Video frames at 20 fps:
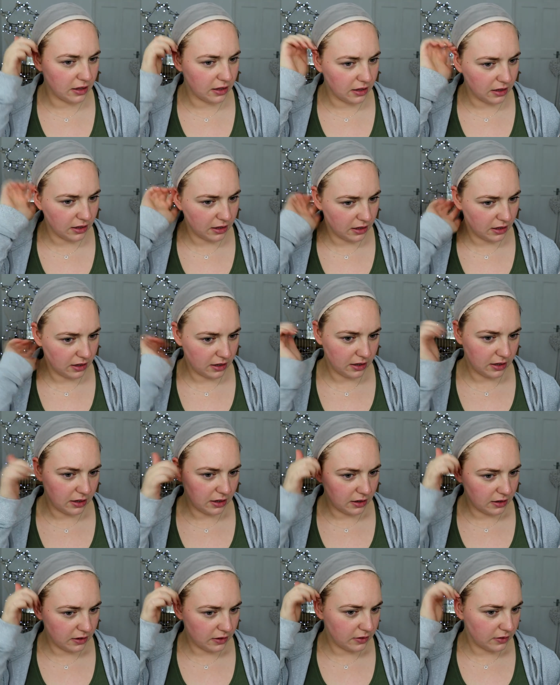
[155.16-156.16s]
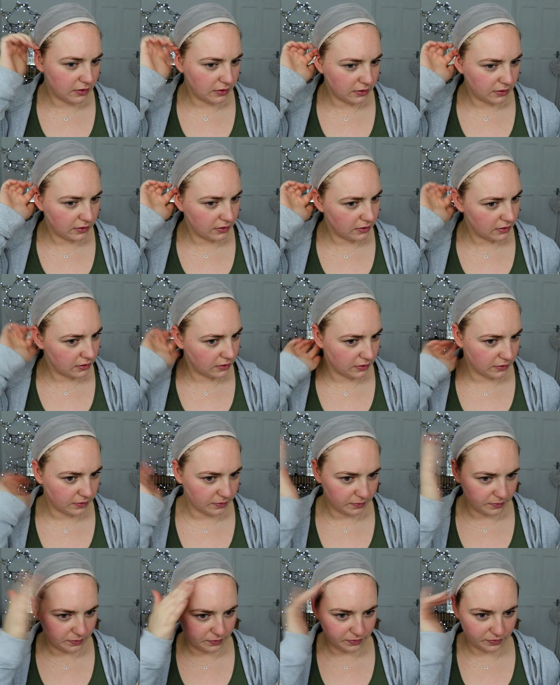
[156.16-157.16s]

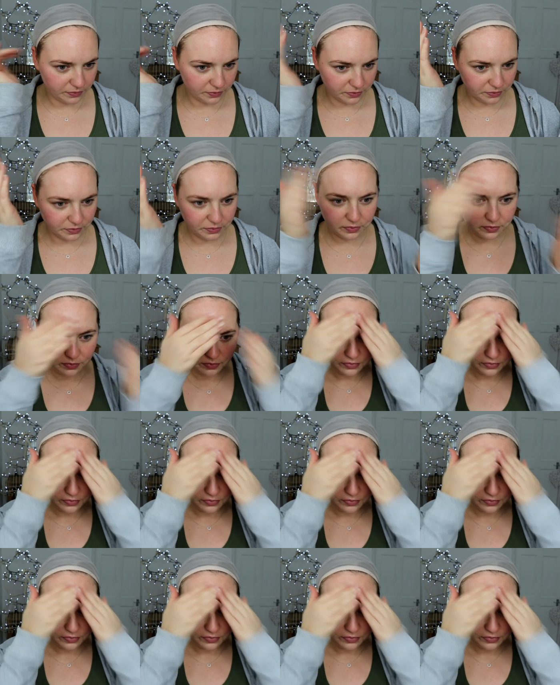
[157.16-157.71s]
(no one is talking)